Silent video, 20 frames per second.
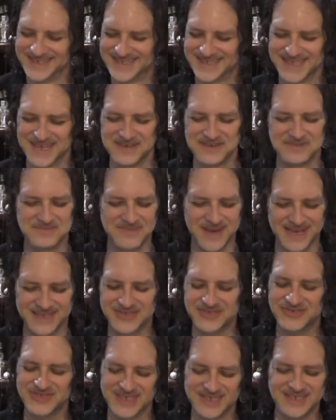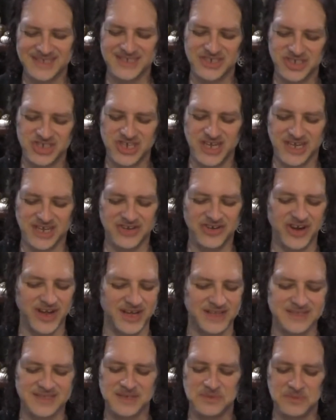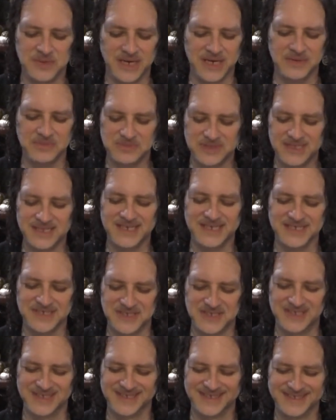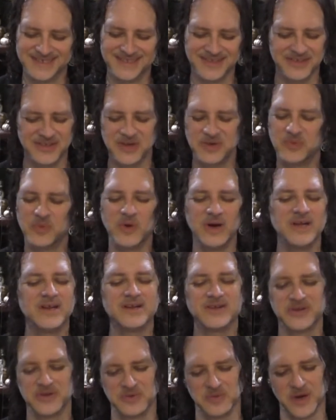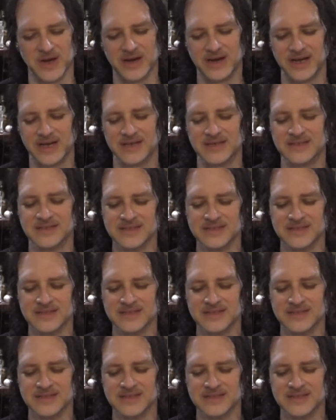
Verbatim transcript: ascended masters, I see you shaking your heads at me. Please. They're like, what are you wearing?